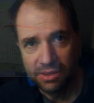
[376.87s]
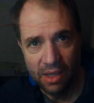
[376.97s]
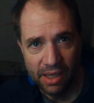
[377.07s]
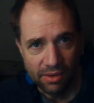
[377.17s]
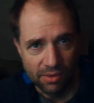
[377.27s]

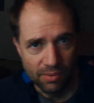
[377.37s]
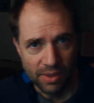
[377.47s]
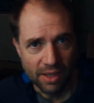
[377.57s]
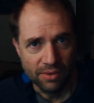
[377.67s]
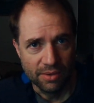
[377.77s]
like
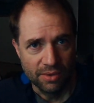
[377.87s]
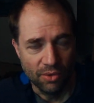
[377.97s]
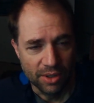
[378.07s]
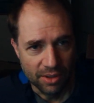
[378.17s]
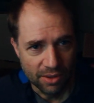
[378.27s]
without
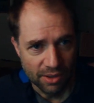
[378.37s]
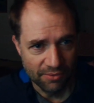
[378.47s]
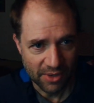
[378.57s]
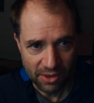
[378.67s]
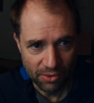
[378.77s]
going there.
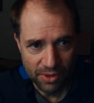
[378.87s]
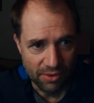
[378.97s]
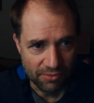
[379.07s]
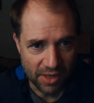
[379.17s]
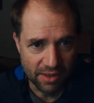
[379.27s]
If I go there,
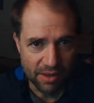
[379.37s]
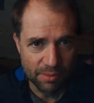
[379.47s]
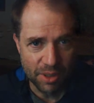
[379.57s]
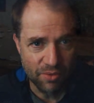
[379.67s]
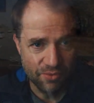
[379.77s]
fine. I'll
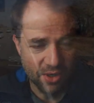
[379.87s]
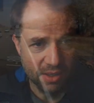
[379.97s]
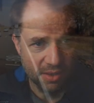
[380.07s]
probably find